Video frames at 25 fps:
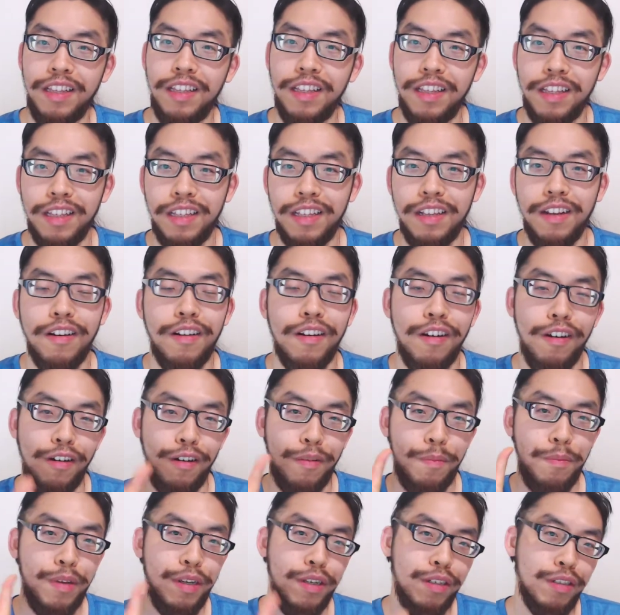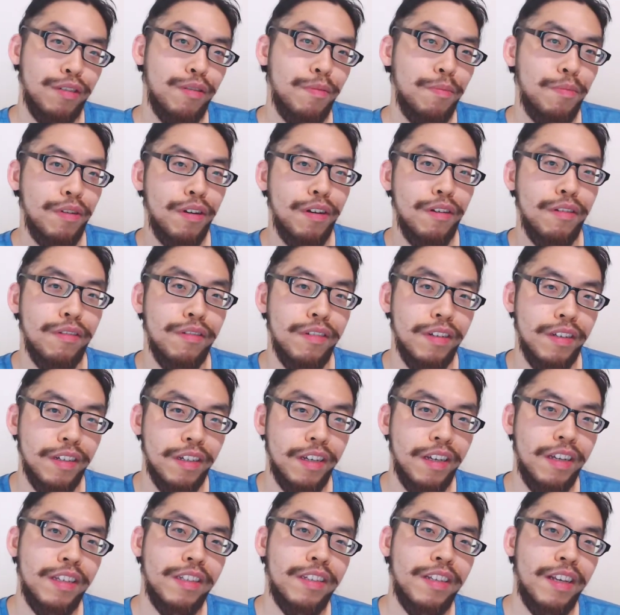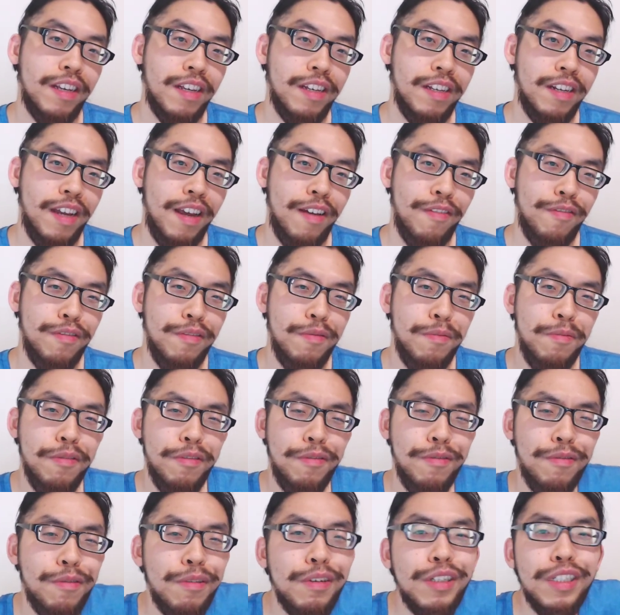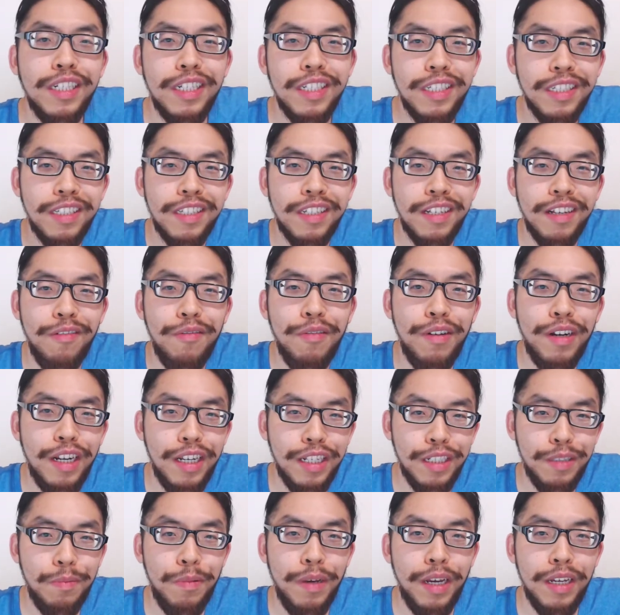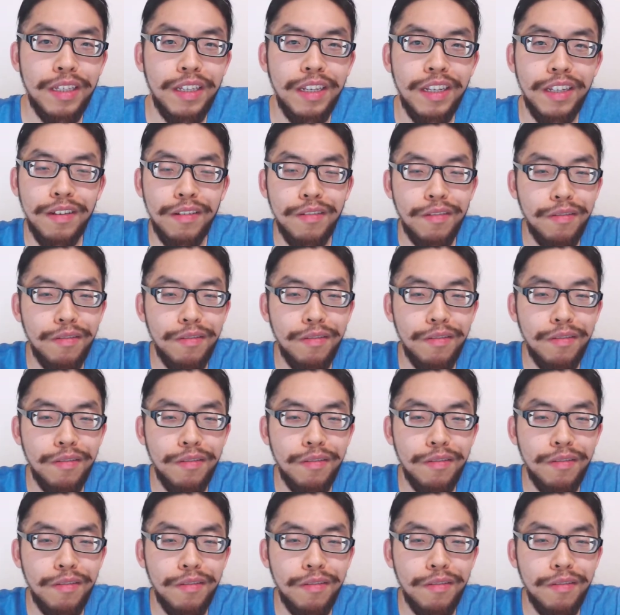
her being a superhero in the second half of the movie, which is what I expected,